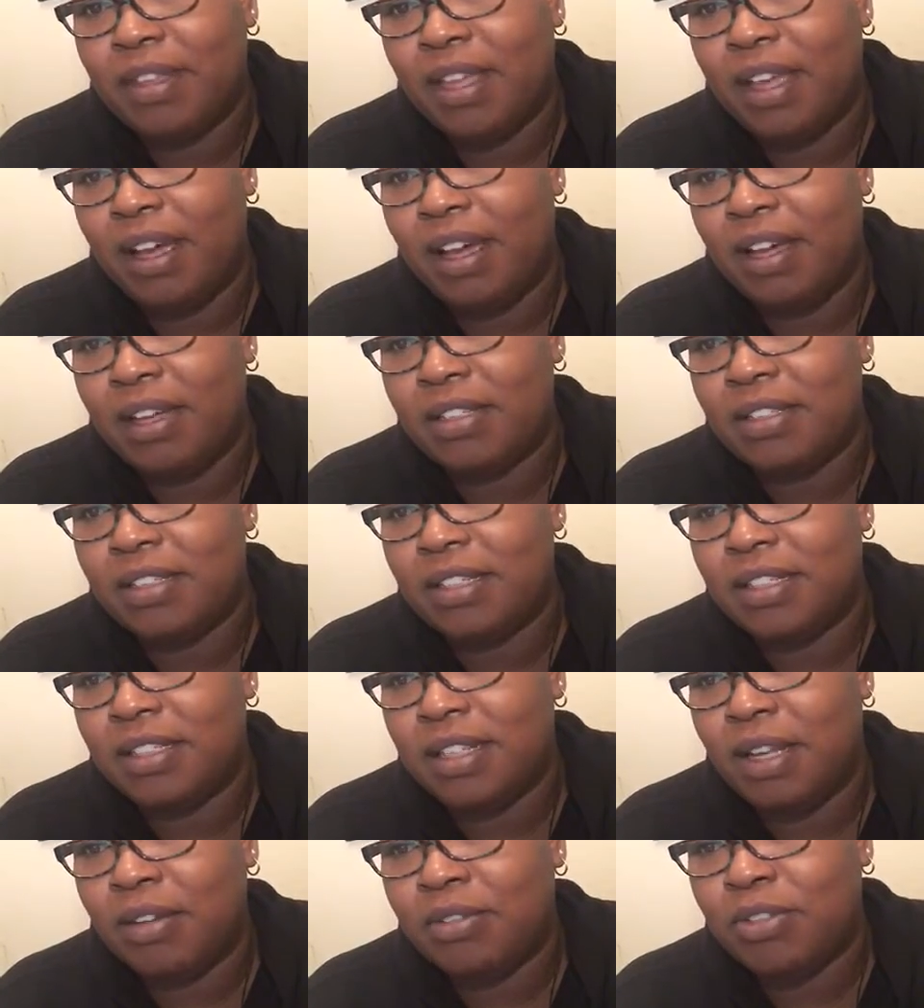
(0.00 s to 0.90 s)
Gosh,
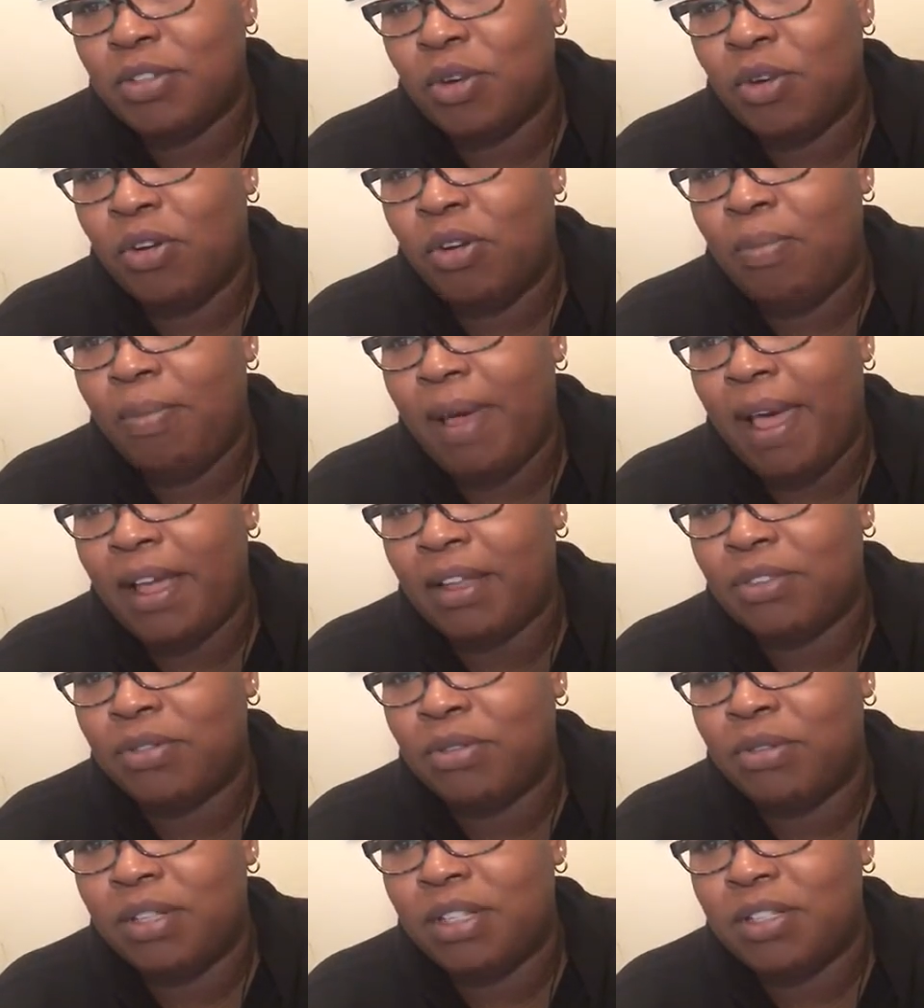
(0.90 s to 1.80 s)
as I scroll
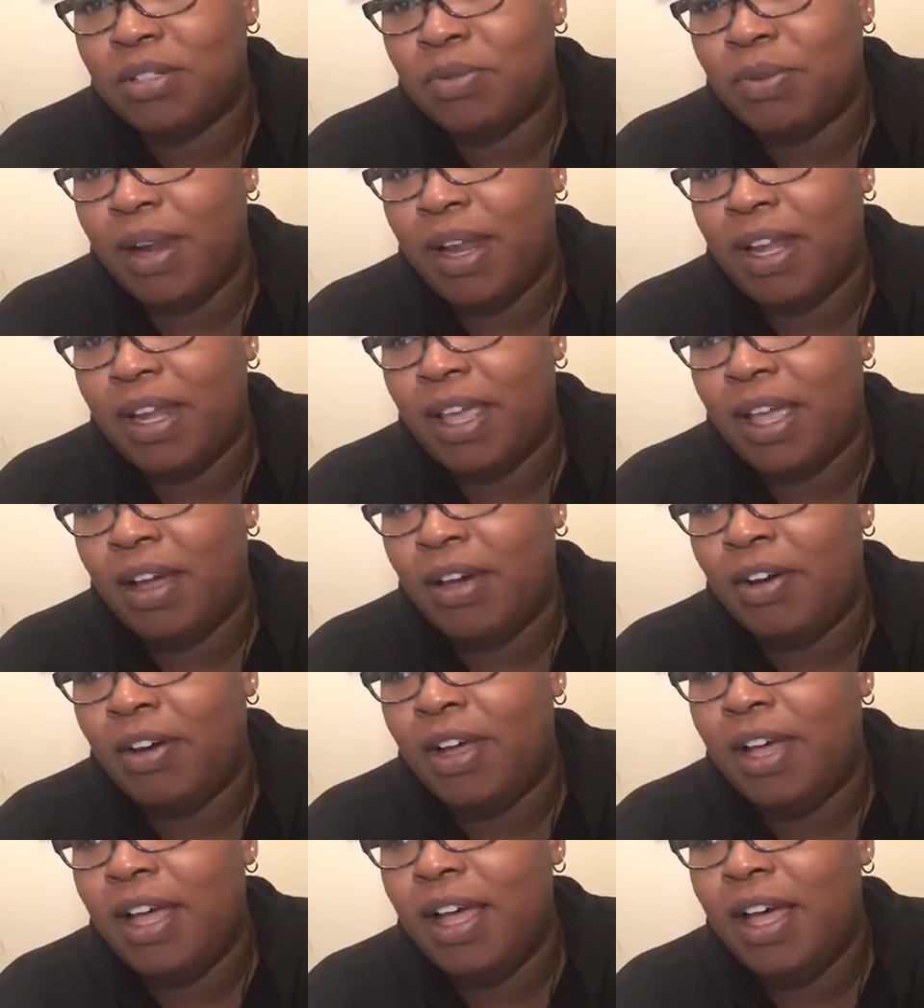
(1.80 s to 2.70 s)
back through this right
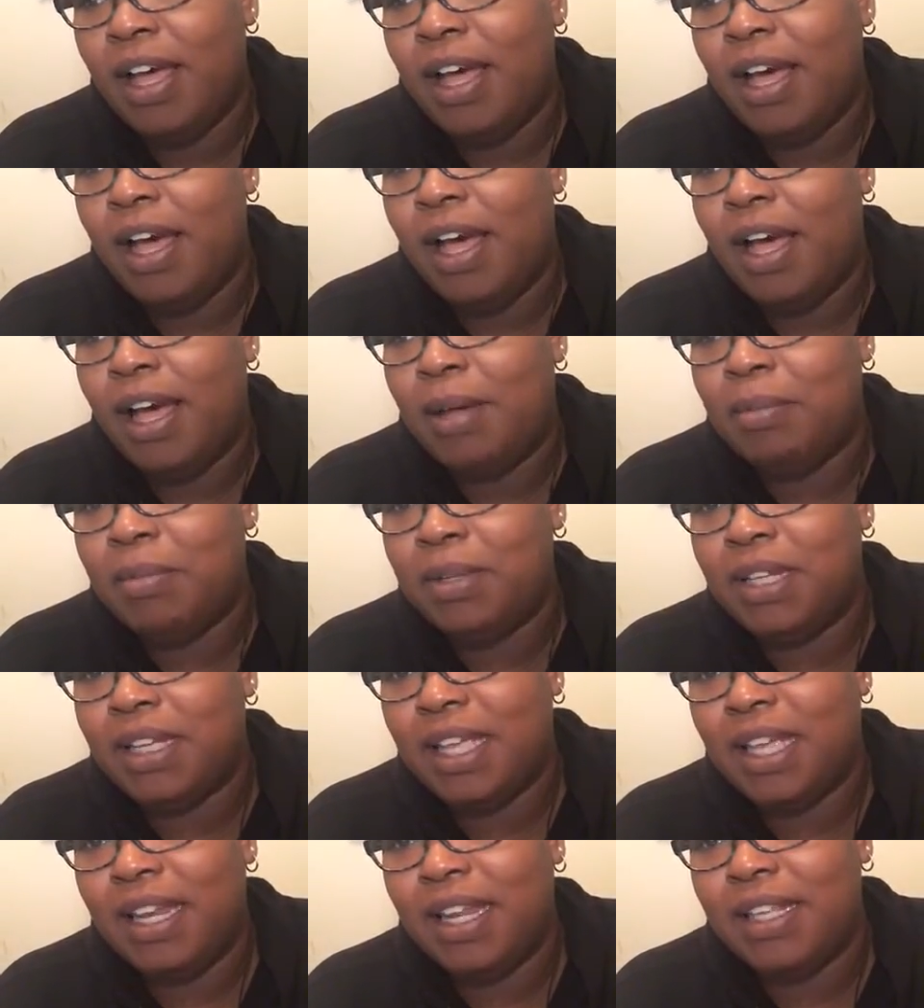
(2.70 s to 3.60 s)
now, I'm
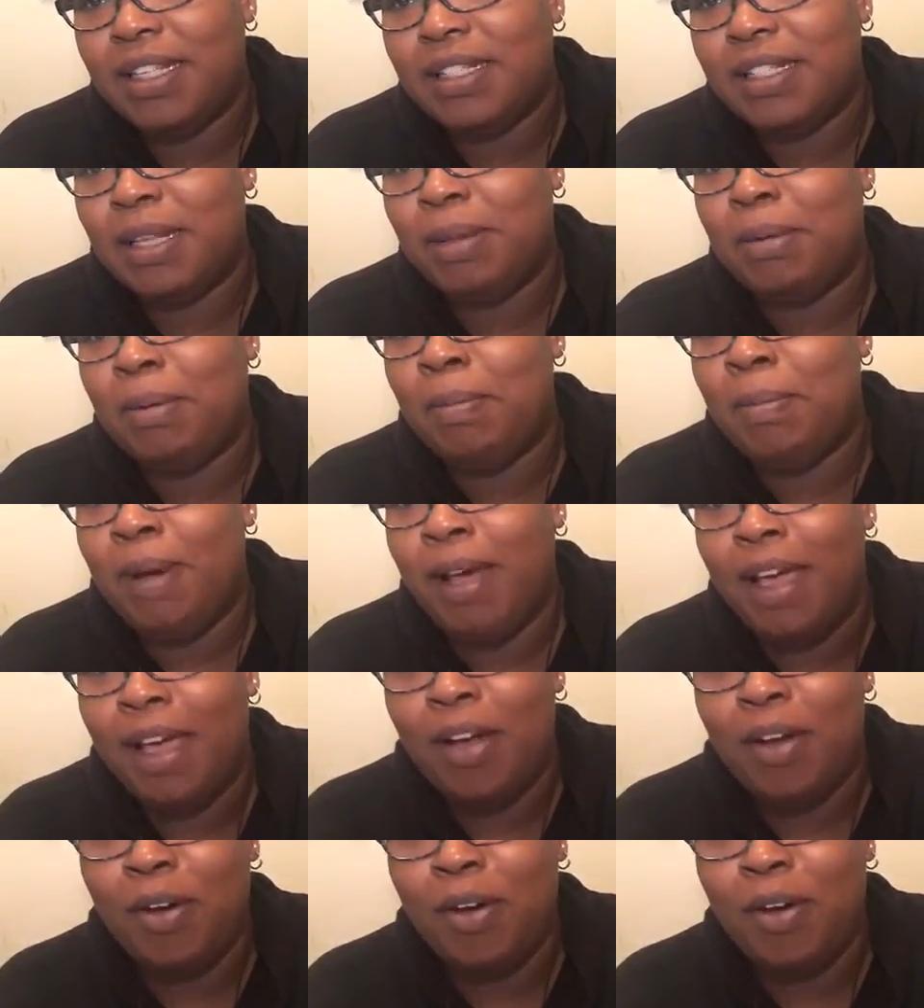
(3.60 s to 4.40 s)
looking at some of my